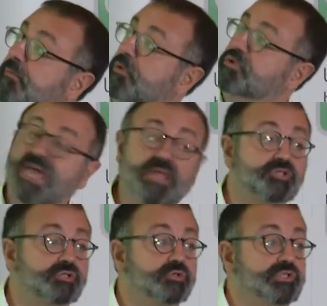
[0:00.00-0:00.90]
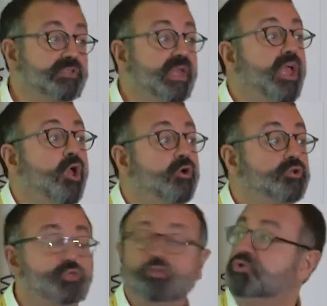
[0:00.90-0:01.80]
mutations in the
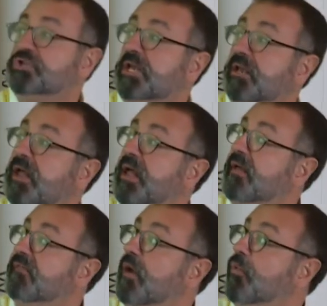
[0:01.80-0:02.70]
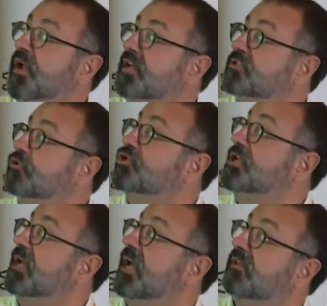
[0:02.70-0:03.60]
HER2 gene that were
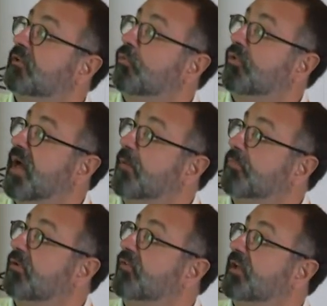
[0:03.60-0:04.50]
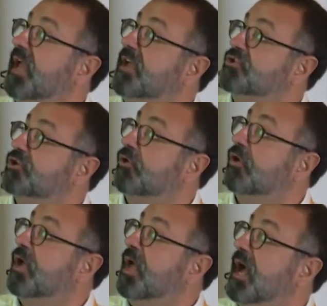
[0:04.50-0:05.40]
associated with amplification,
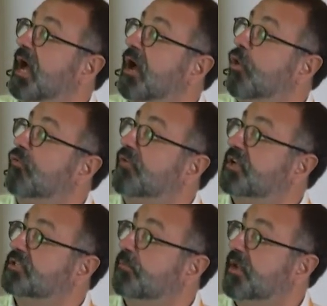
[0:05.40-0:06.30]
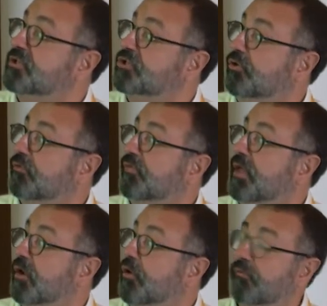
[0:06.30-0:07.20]
overexpression of
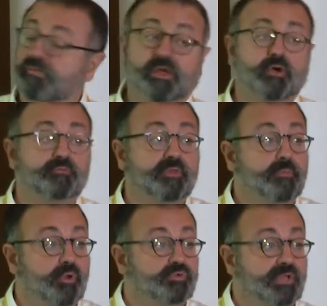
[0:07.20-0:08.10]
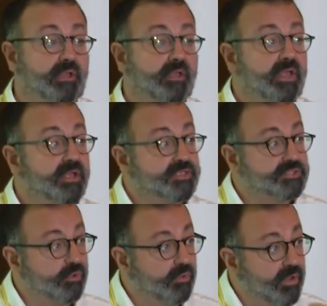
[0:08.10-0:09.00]
the protein.
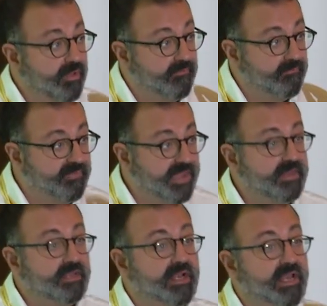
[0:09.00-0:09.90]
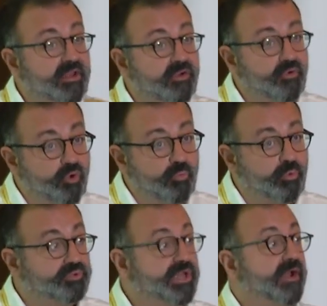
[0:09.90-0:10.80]
So very clear
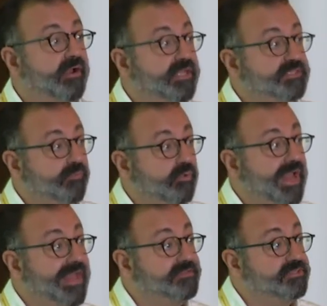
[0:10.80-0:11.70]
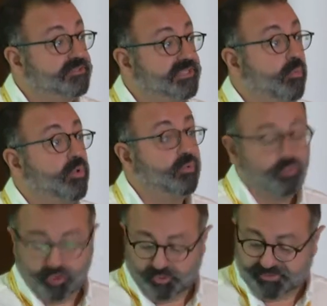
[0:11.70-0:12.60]
novel targets for cancers that we
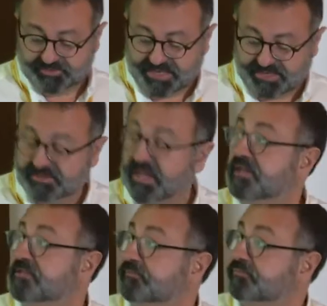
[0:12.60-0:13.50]
could not detect yet.